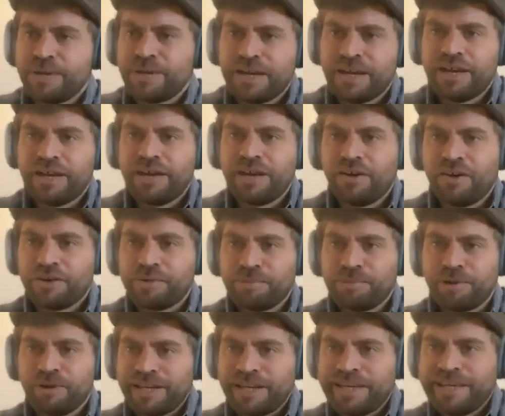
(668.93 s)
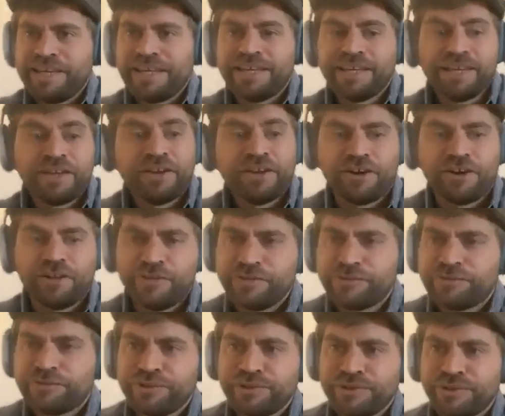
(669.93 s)
on a poly on the
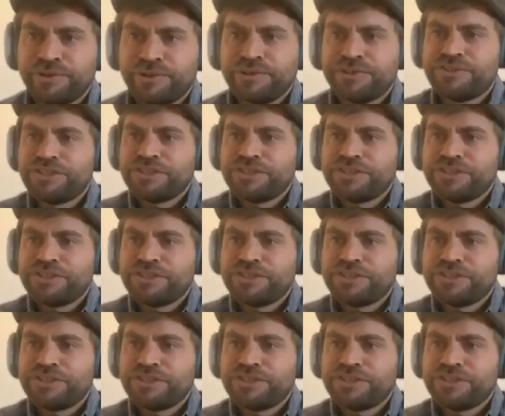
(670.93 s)
floor,